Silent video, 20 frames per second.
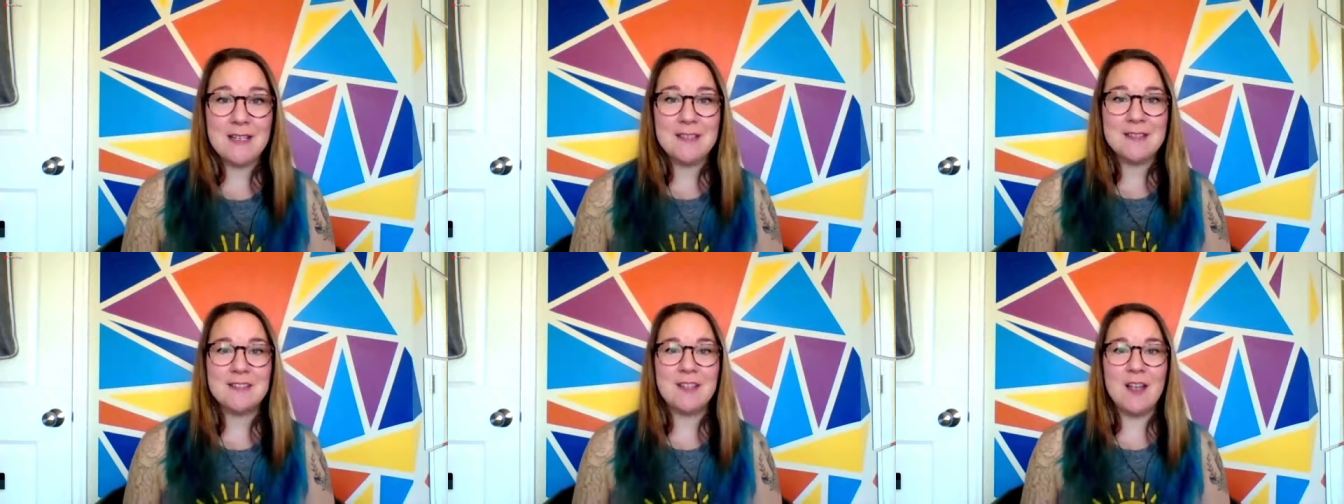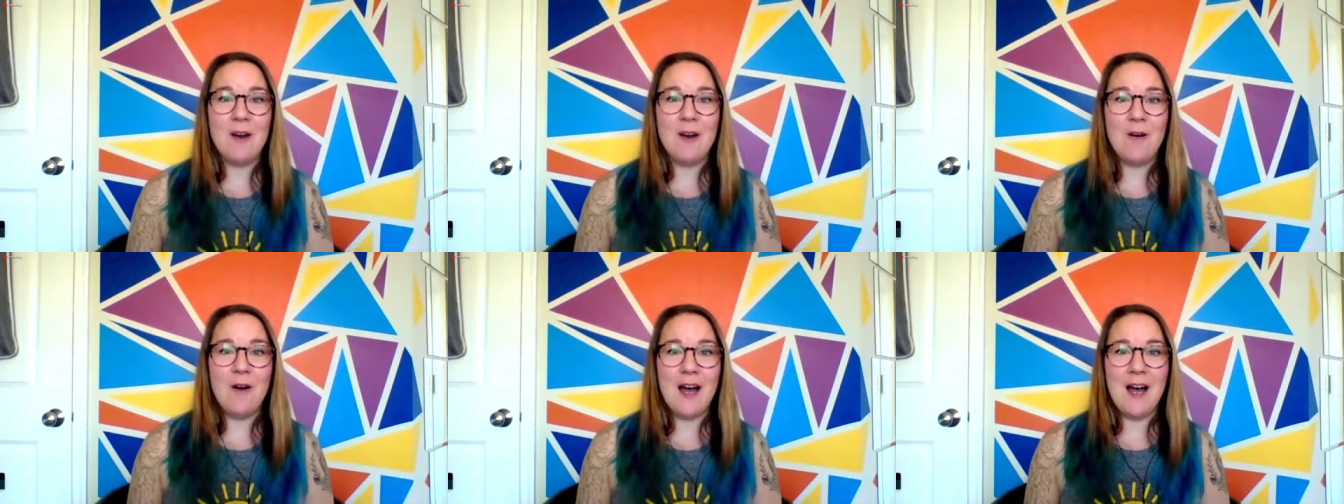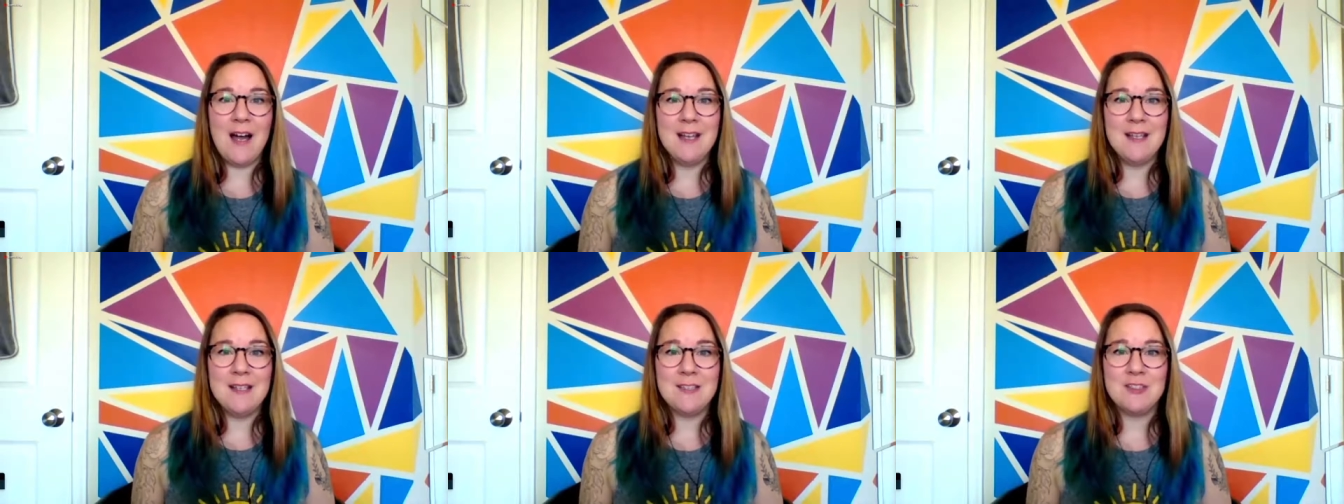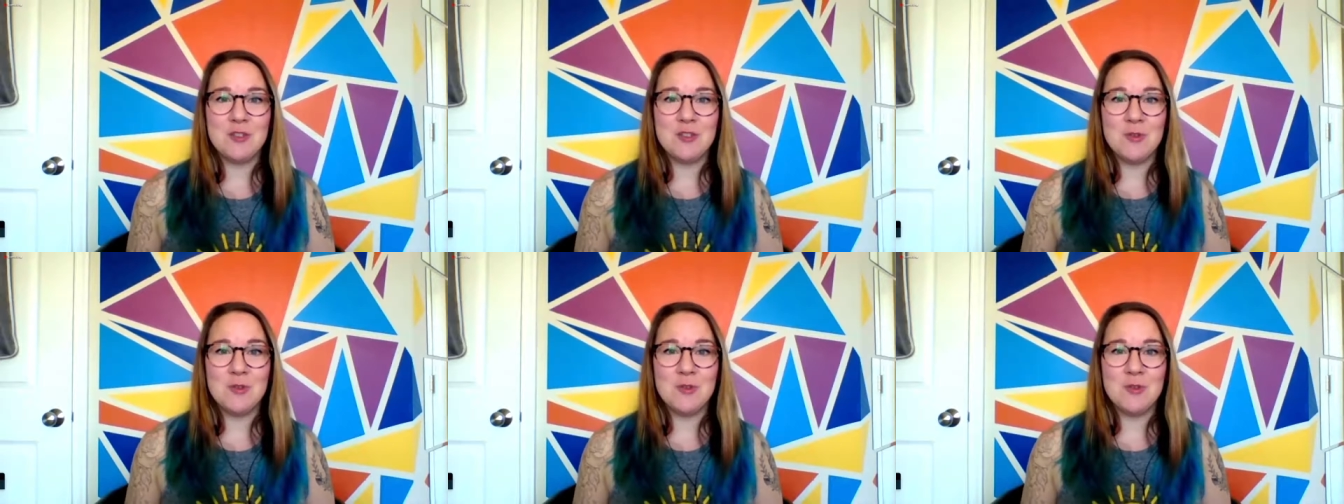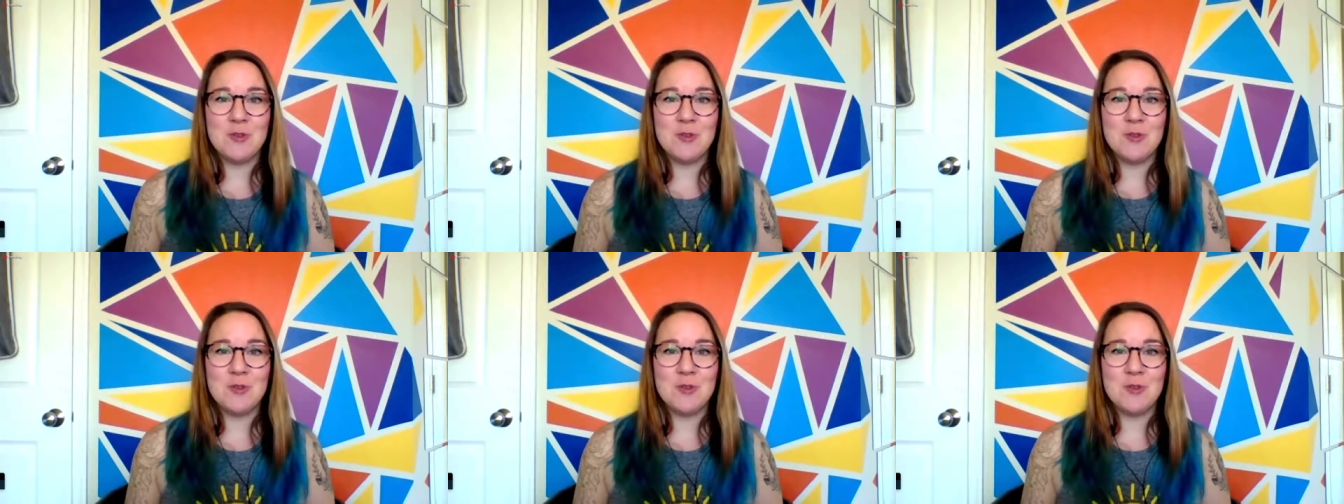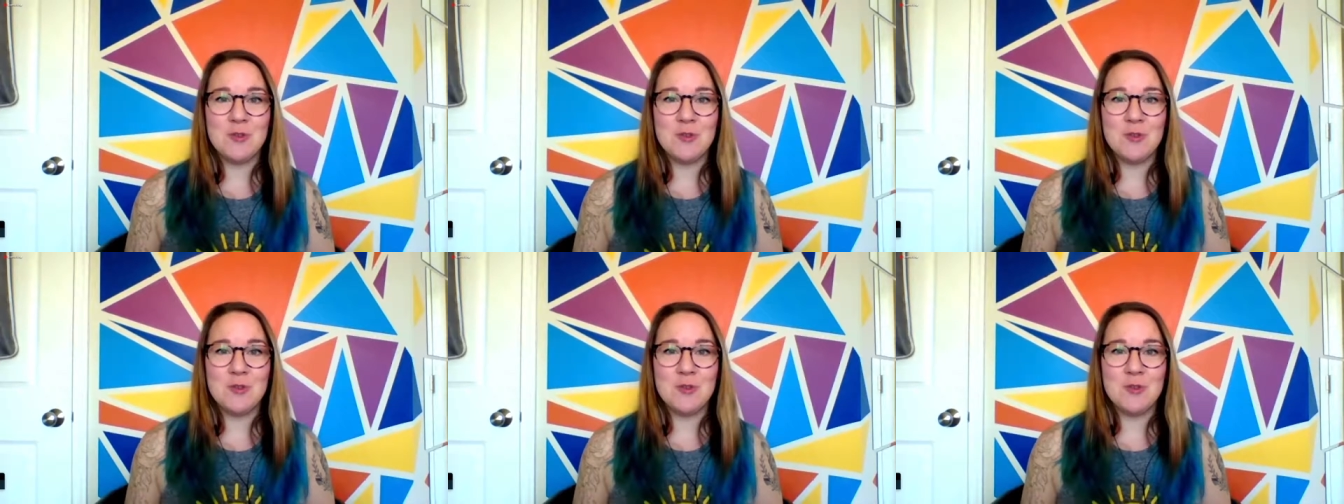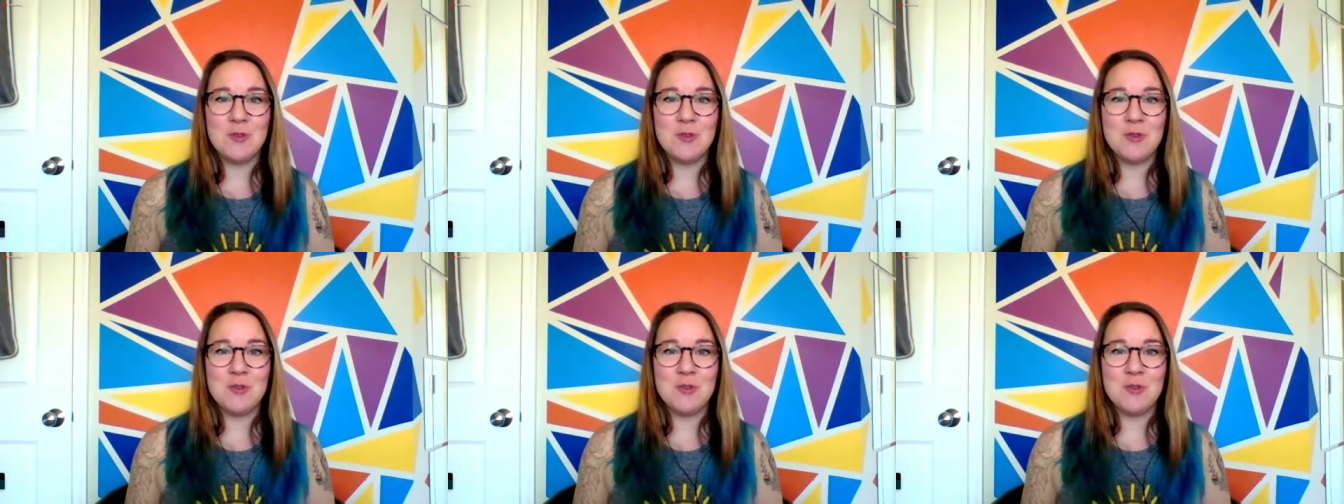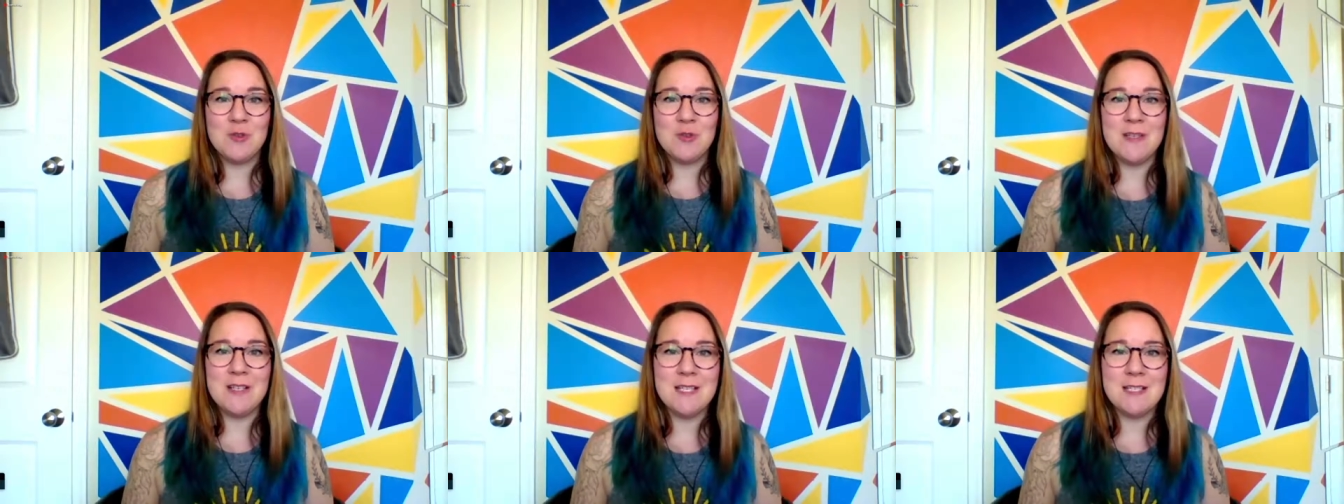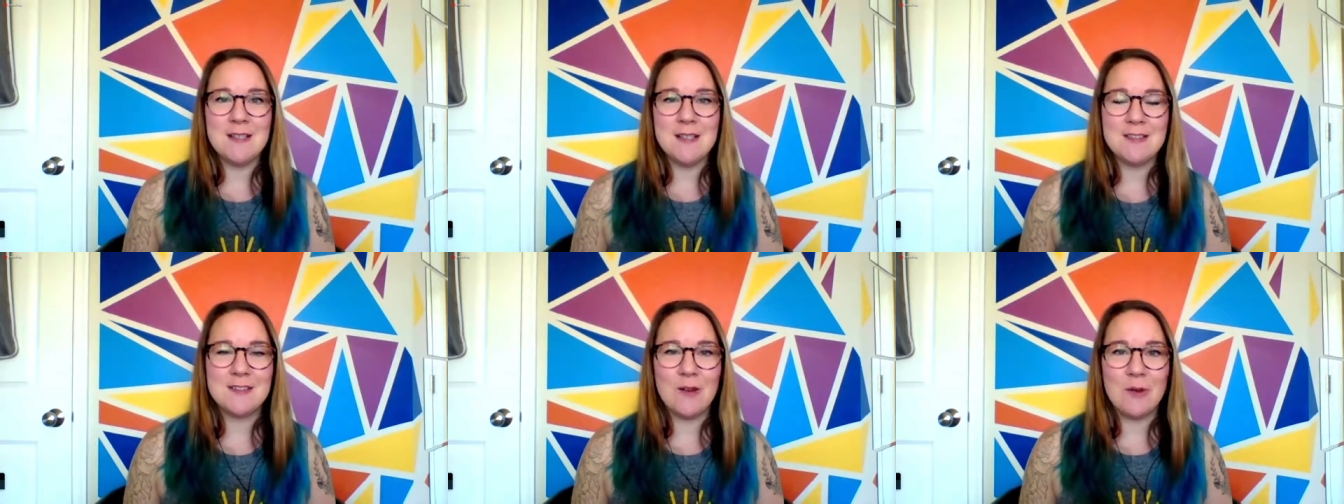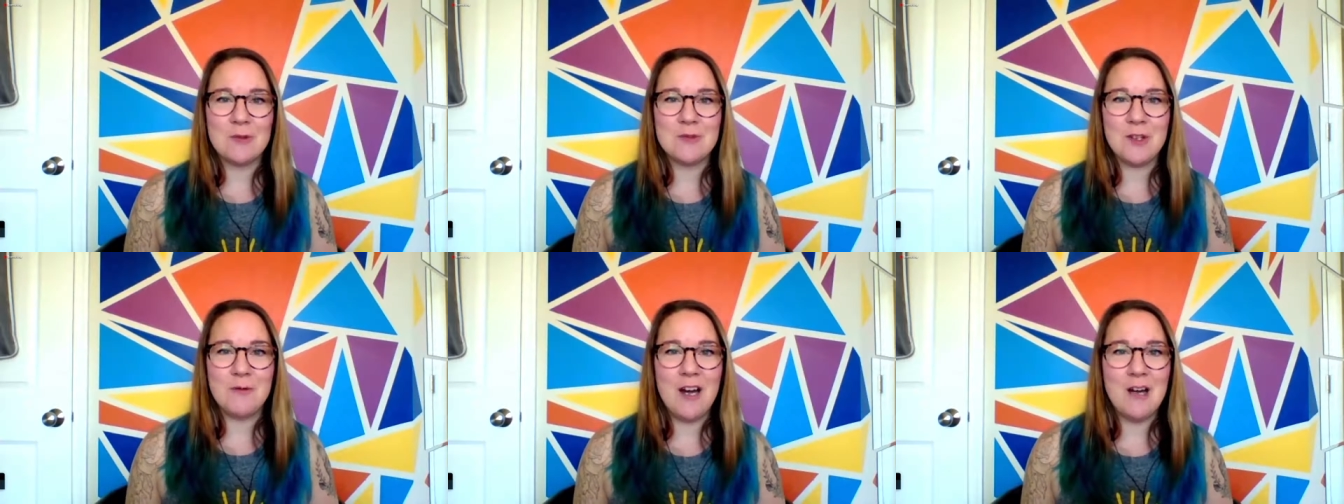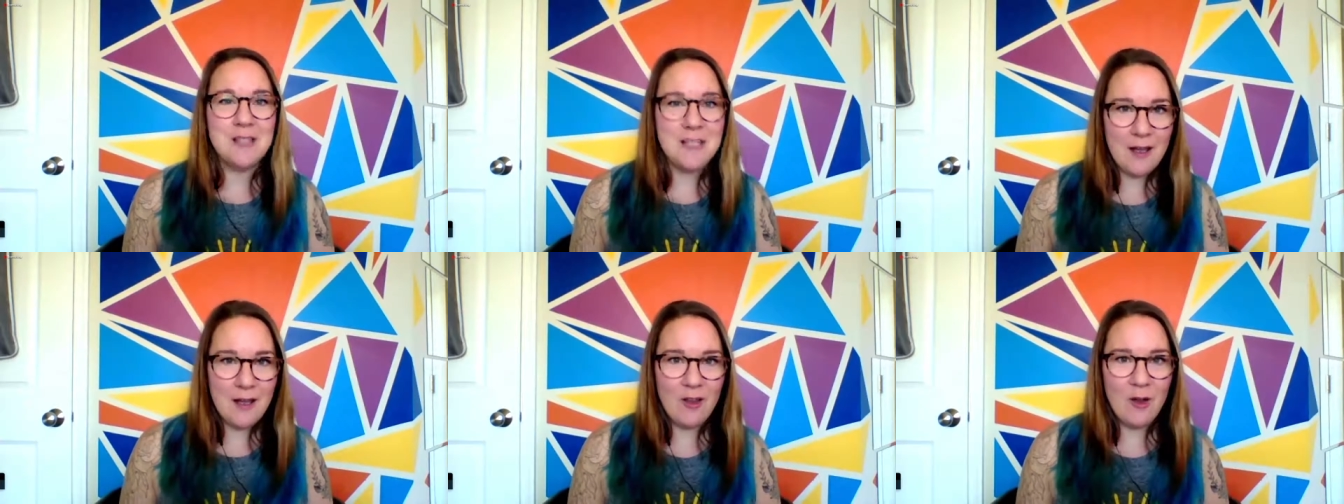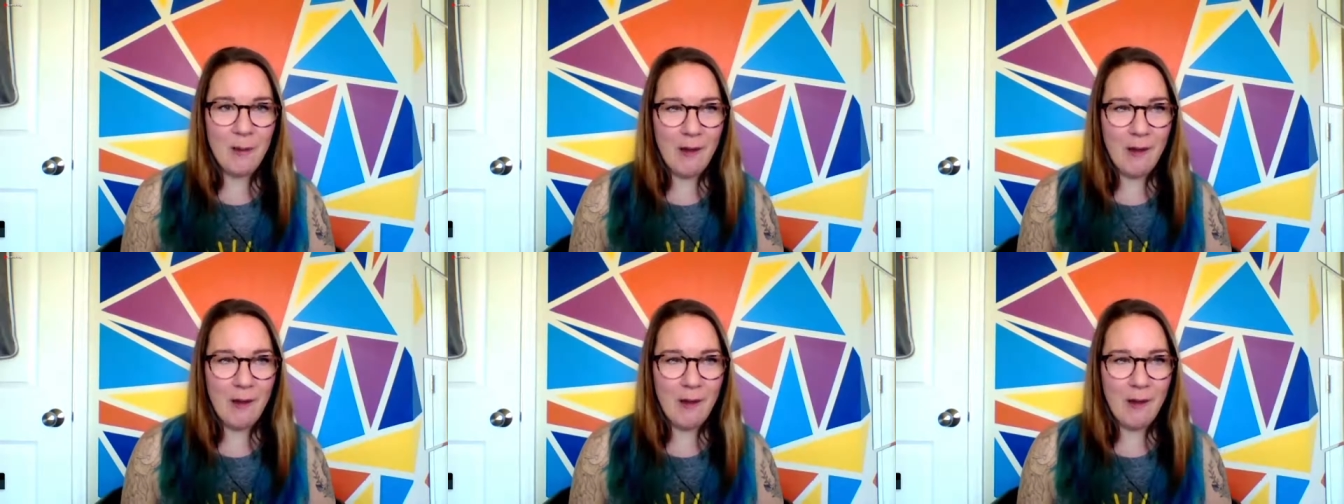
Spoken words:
So I joined. So far I'm a yellow belt,